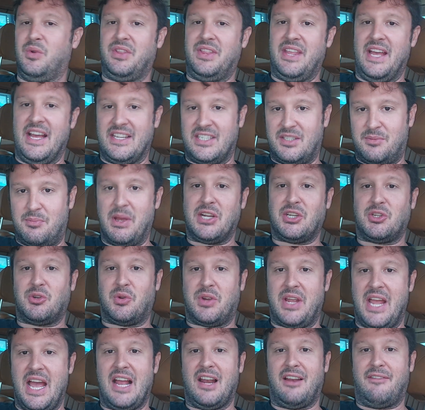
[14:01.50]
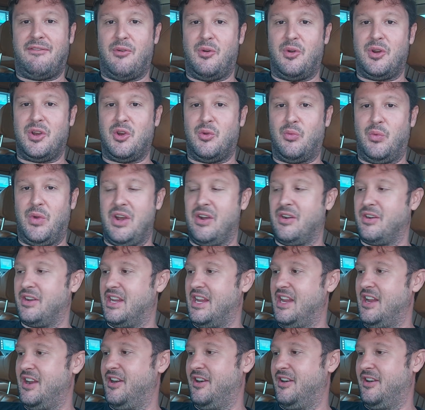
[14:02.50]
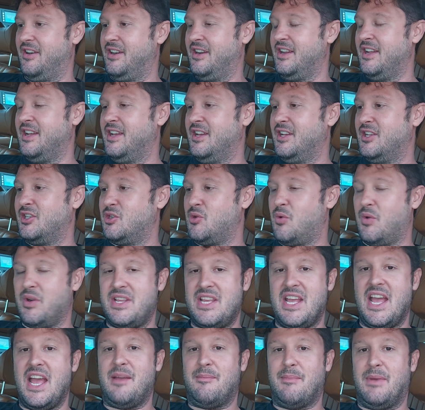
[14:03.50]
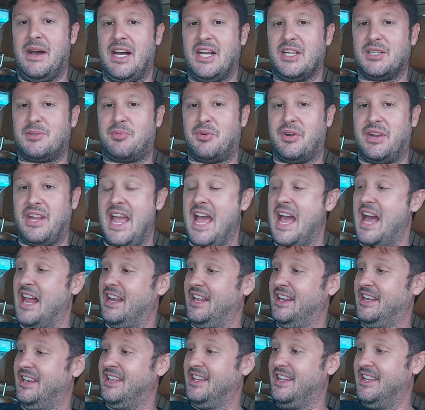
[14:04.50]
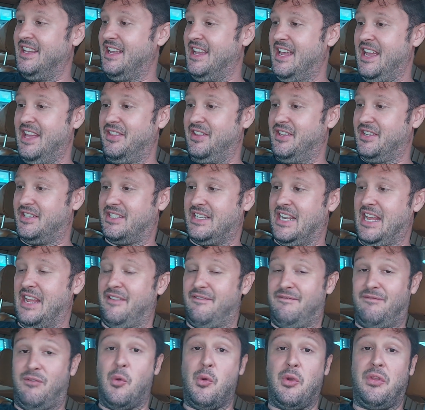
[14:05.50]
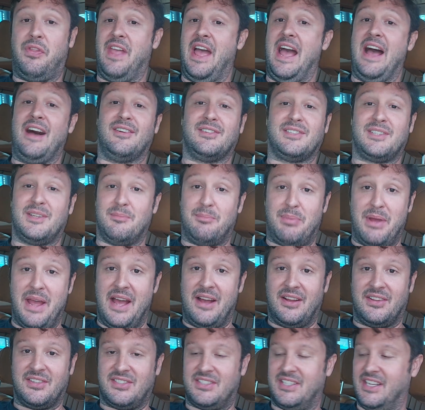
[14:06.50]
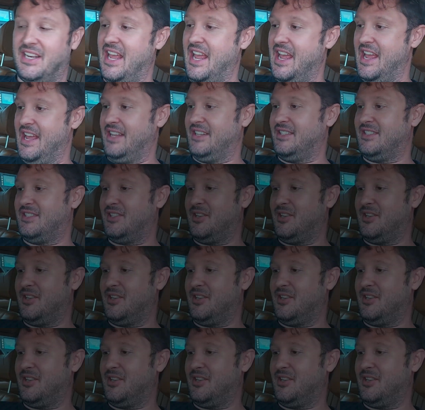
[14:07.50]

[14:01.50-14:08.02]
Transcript: with that special California rear gear, 28 miles per gallon in this like 4,000 pound sedan.